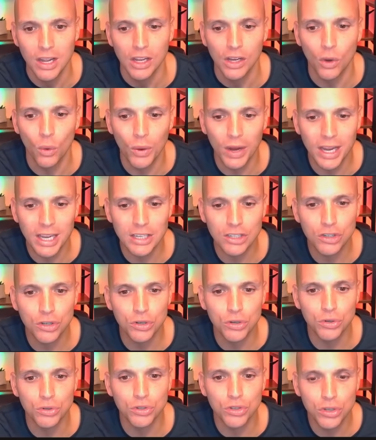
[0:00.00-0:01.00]
Going
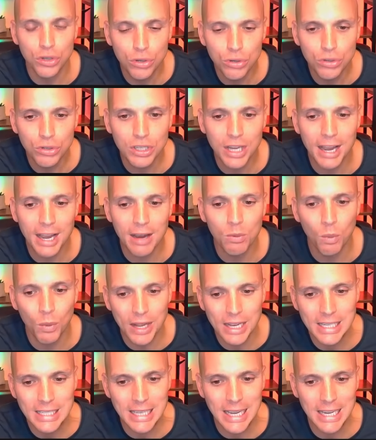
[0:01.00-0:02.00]
into Tuesday,
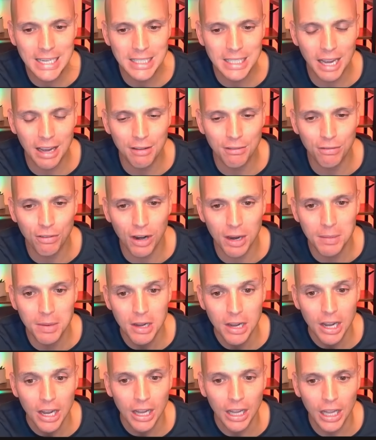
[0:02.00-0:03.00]
Wednesday's time frame,
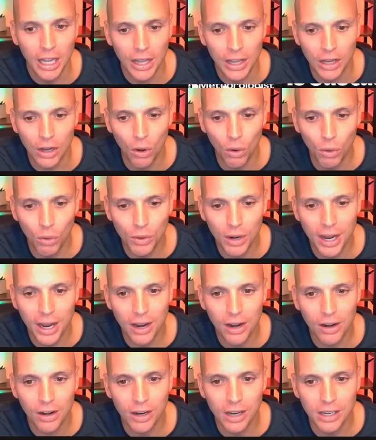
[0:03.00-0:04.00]
the cold
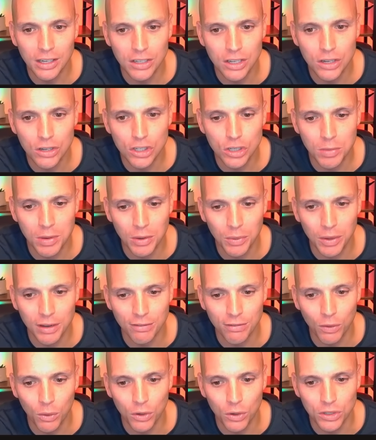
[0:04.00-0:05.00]
air continues to be
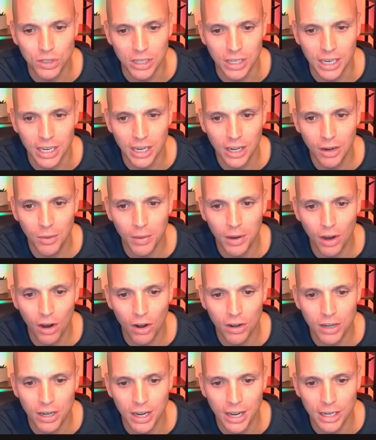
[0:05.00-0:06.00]
reinforced, and here we are
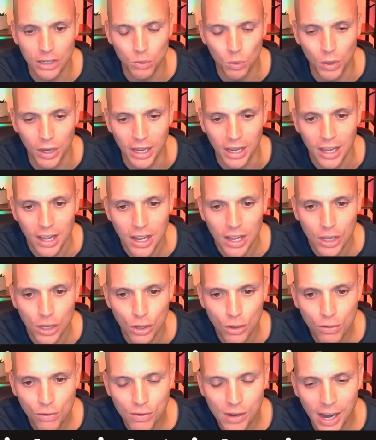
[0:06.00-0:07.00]
into next week.
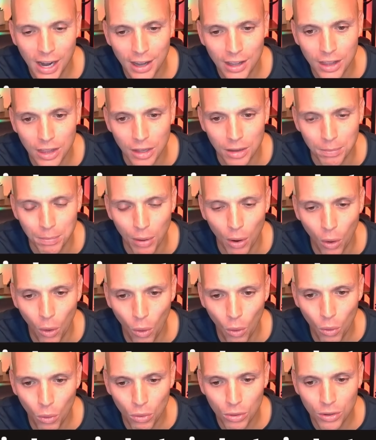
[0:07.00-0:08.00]
You've got the
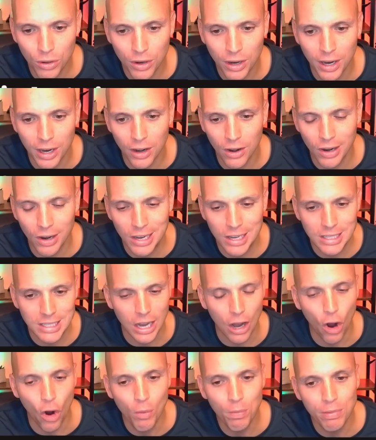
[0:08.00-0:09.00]
polar areas
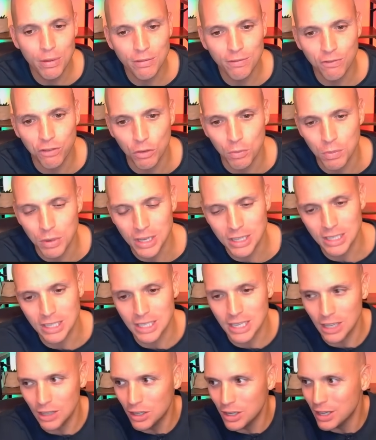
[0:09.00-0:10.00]
open for business,
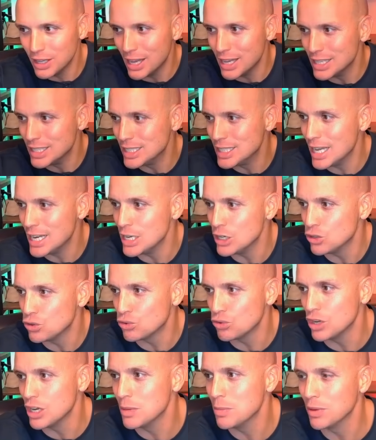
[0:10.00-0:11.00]
and look at that steady
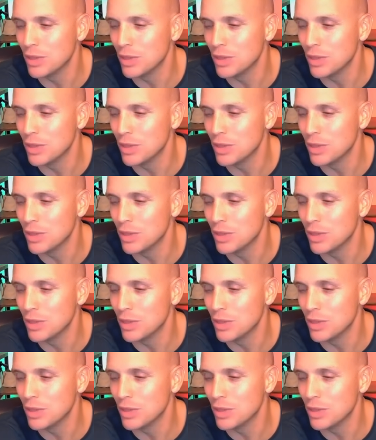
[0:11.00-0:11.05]
stream with